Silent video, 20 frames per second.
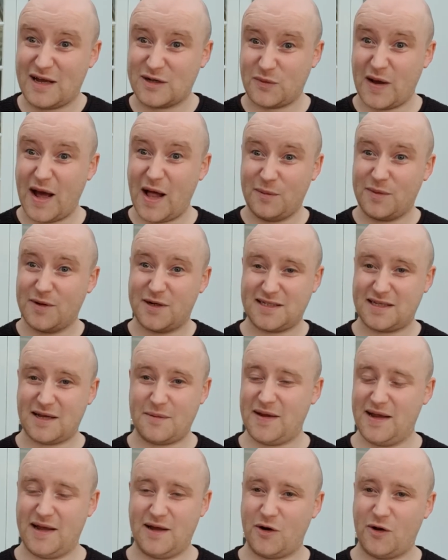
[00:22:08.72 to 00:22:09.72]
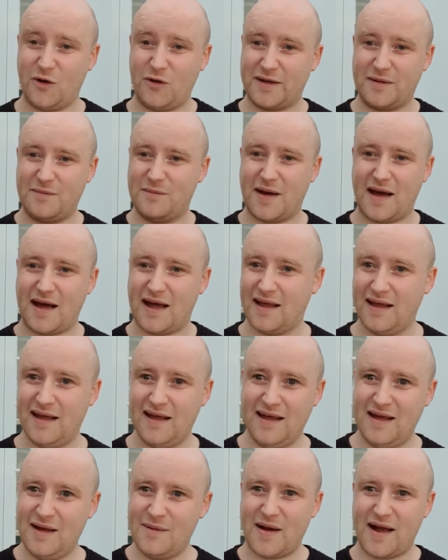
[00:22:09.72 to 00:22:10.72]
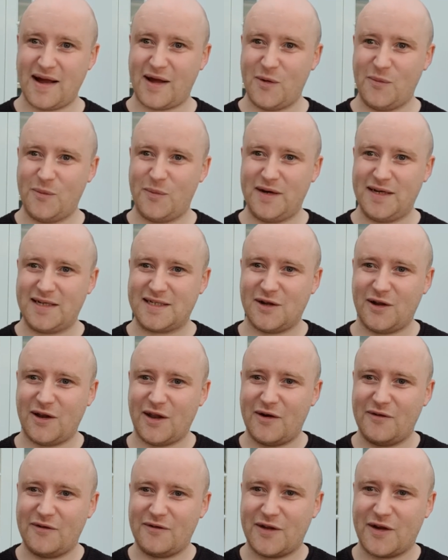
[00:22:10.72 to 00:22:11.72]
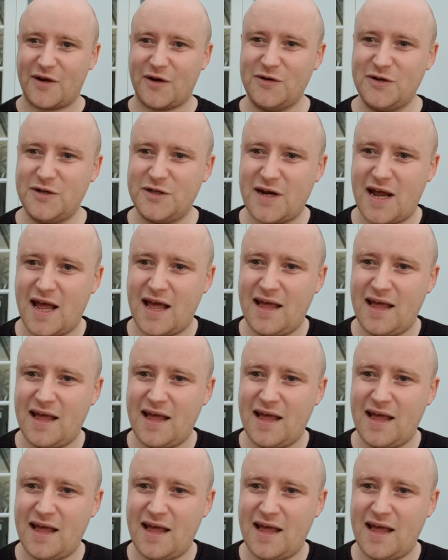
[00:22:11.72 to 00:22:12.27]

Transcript: as well, because they're being called in by companies all over the country.